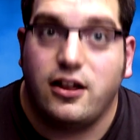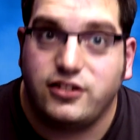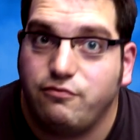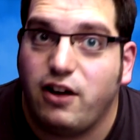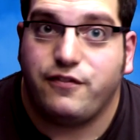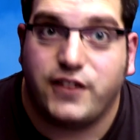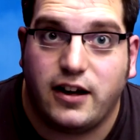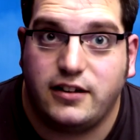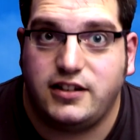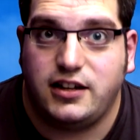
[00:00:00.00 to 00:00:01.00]
As a rough
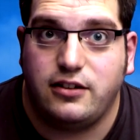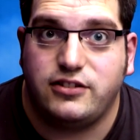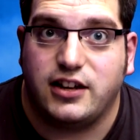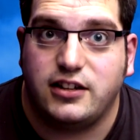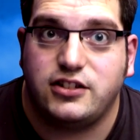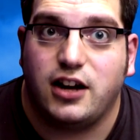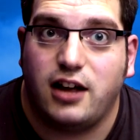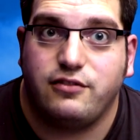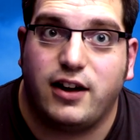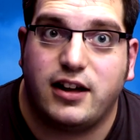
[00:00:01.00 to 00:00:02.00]
guide to usage,
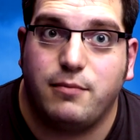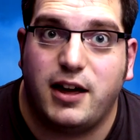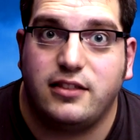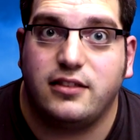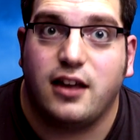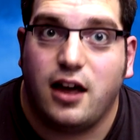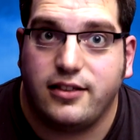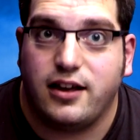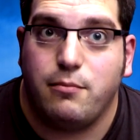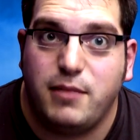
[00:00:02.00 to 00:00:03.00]
I'd recommend
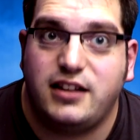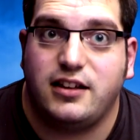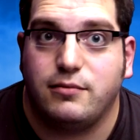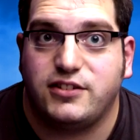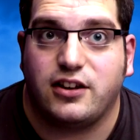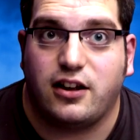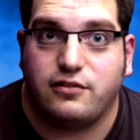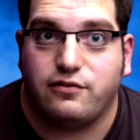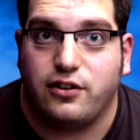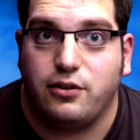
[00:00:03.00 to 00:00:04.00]
that a
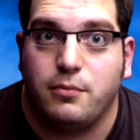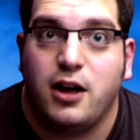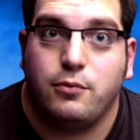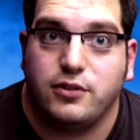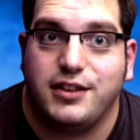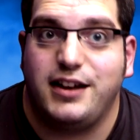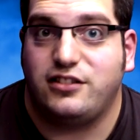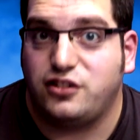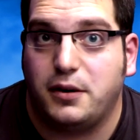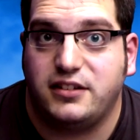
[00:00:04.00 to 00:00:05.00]
medium-sized room would
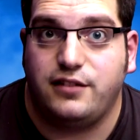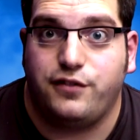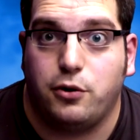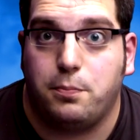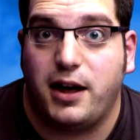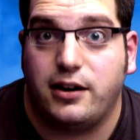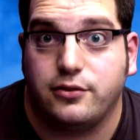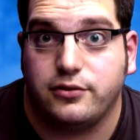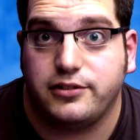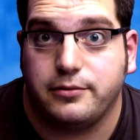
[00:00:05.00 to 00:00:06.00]
need 24
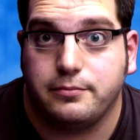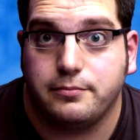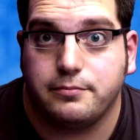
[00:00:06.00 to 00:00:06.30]
panels.